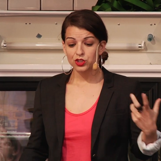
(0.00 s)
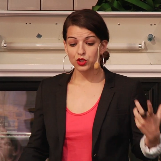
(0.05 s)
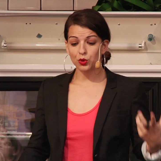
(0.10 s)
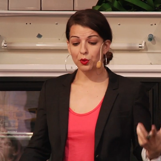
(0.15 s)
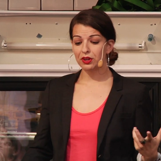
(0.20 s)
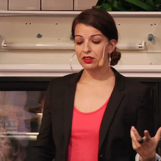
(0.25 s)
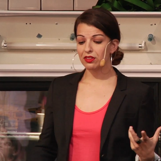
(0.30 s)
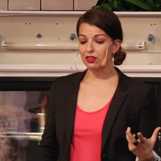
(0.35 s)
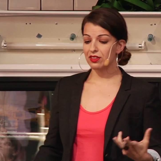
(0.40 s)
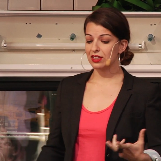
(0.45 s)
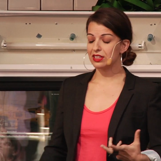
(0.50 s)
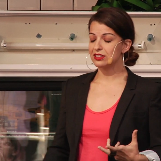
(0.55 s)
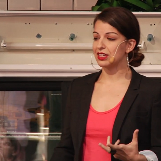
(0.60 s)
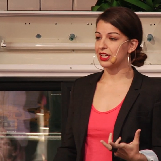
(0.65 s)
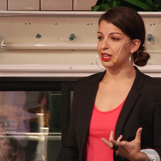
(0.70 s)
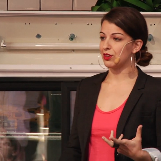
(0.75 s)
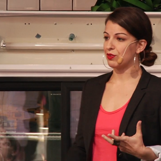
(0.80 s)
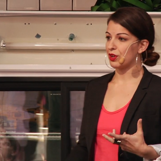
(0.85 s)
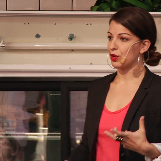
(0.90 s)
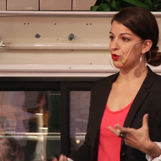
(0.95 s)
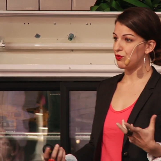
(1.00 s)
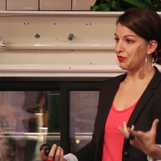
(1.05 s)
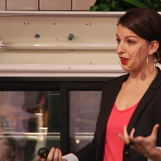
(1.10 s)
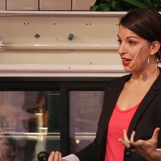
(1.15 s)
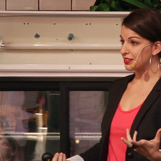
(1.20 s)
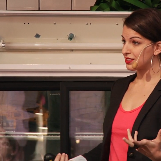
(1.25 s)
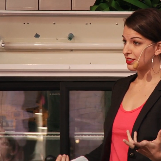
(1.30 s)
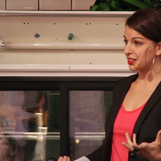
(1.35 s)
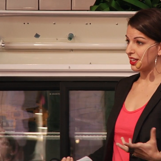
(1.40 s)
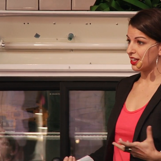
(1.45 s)
So one of the things that I found
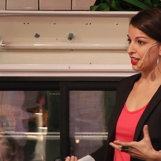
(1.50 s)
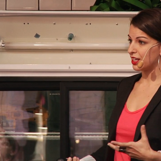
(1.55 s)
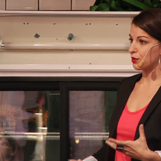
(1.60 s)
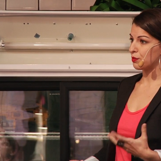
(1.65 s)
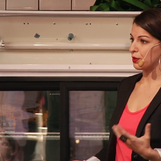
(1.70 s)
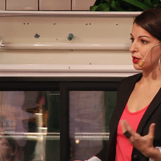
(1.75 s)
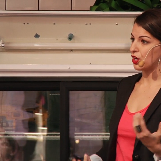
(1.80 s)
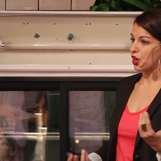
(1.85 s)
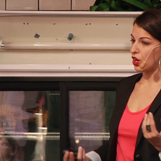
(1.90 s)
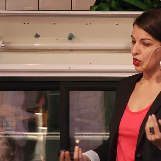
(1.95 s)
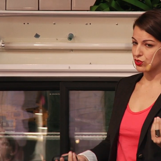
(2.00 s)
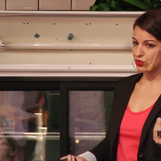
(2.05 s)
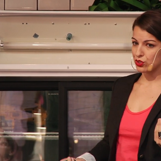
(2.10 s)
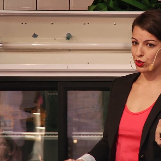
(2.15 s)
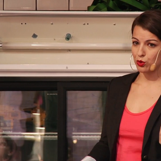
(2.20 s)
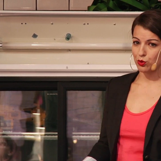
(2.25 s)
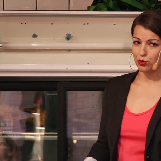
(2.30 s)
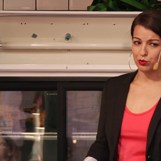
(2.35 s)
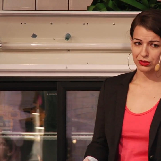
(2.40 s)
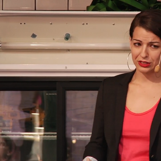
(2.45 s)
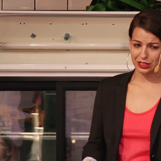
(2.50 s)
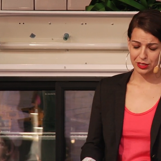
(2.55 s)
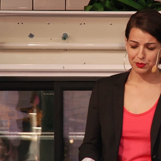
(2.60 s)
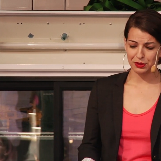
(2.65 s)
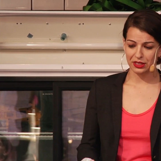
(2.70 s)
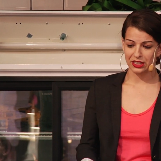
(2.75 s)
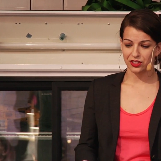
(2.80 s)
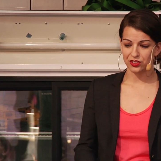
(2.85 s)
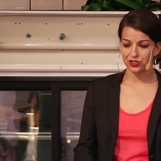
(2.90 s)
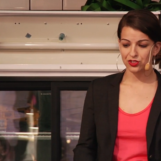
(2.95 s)
fascinating but also
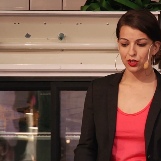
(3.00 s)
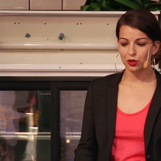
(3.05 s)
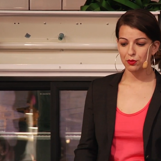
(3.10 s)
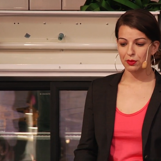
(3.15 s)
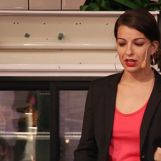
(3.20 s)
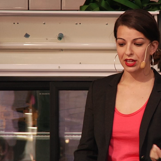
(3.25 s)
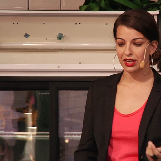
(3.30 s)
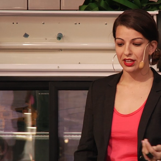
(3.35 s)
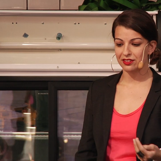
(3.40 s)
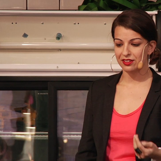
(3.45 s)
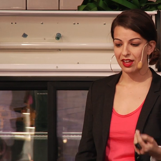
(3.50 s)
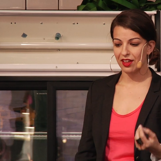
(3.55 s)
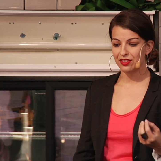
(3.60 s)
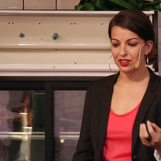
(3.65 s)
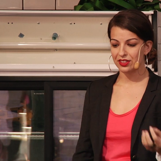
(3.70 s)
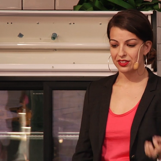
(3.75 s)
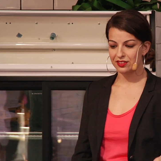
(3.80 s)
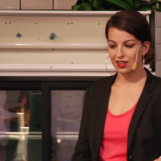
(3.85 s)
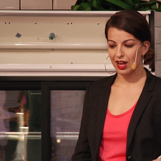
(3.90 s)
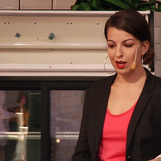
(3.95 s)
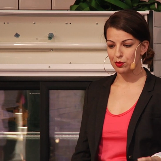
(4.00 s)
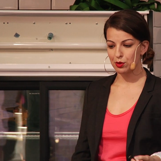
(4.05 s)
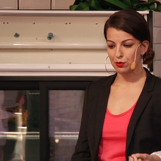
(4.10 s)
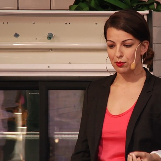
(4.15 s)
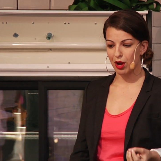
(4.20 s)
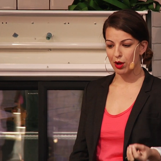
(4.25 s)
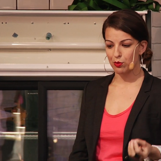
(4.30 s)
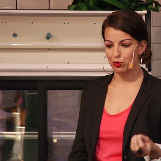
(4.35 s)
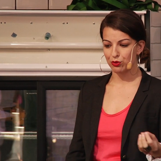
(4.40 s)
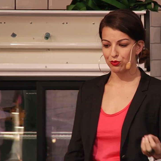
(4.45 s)
deeply disturbing is that this cyber
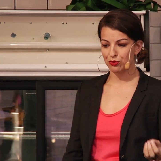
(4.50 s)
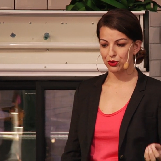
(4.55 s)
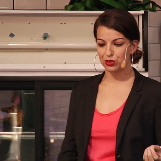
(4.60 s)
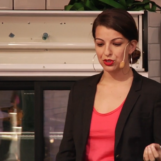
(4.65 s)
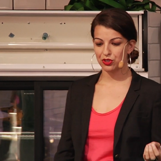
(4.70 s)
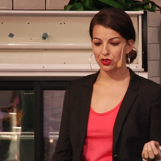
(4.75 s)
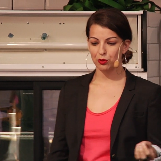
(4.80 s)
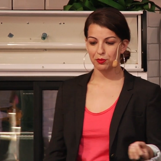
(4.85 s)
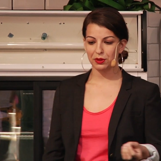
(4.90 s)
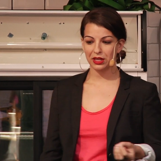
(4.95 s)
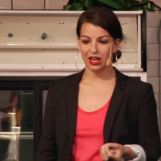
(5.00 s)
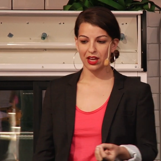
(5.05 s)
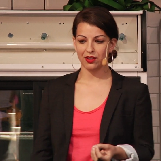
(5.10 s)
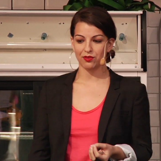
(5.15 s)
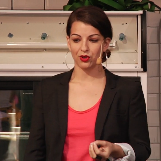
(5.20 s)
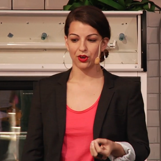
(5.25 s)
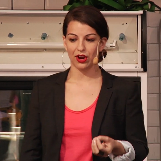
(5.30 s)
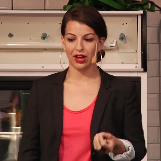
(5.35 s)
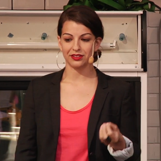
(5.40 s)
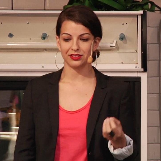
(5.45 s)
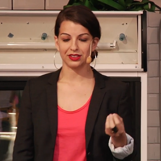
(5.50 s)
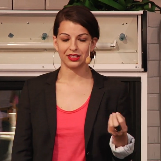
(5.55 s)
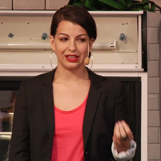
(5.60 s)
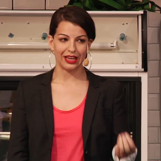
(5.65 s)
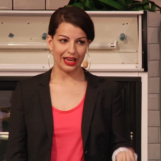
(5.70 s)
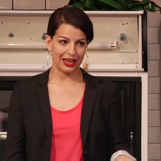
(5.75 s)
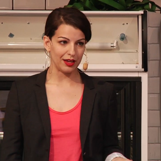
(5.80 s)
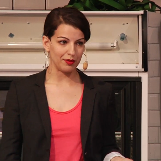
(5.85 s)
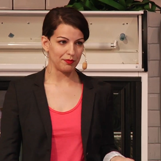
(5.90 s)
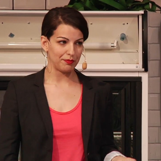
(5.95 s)
mob referred to their behavior as a
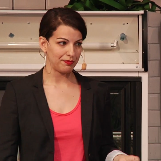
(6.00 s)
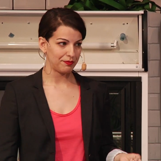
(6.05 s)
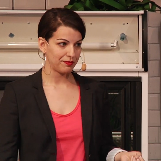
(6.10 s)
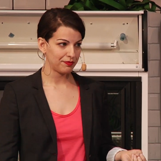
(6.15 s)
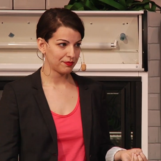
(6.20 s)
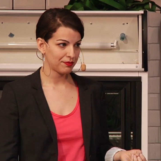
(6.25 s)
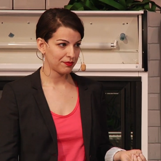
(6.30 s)
game.